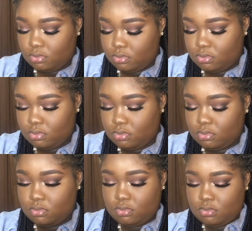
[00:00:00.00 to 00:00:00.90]
I use it
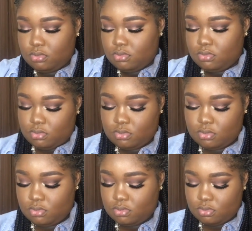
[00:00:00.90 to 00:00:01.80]
all the
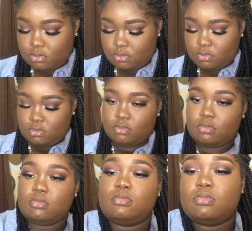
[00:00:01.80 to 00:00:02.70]
time. It's my
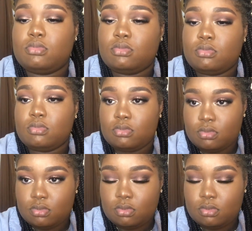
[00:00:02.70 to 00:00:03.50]
favorite highlighter.